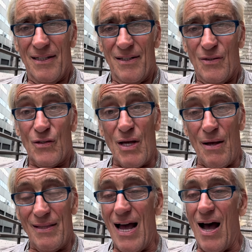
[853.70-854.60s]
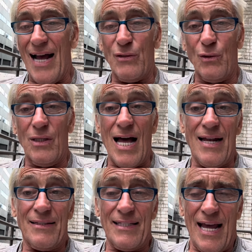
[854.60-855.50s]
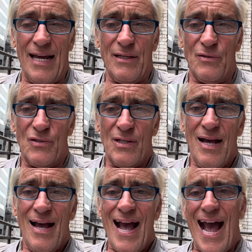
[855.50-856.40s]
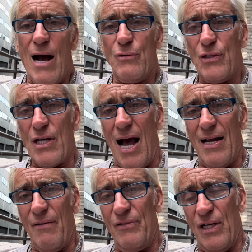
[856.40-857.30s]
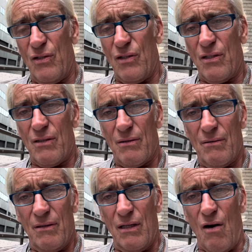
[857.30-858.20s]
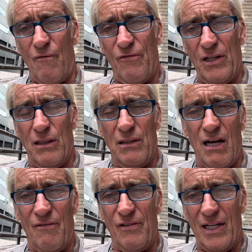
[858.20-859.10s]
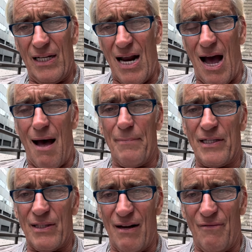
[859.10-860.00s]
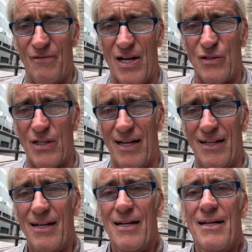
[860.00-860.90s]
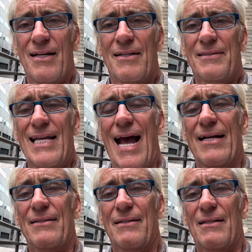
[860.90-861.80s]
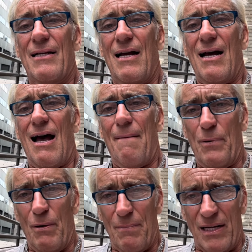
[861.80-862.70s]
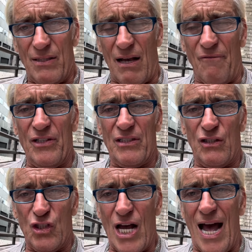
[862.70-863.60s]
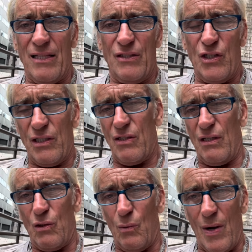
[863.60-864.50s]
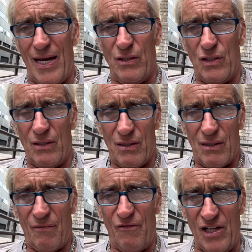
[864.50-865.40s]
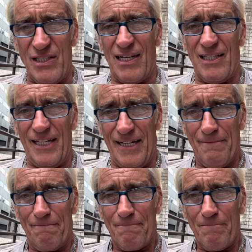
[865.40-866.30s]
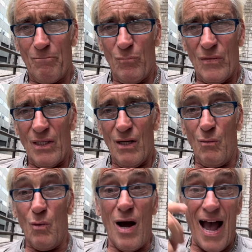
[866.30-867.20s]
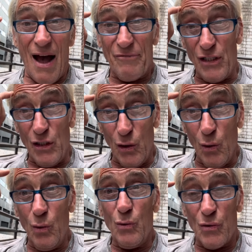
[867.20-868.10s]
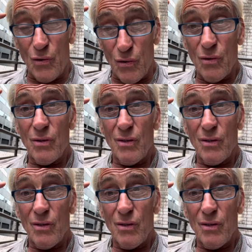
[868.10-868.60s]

So, now, I do a lot of things outside of this, you know, field of economics and investing, that I put myself into challenging situations physically where I have to use,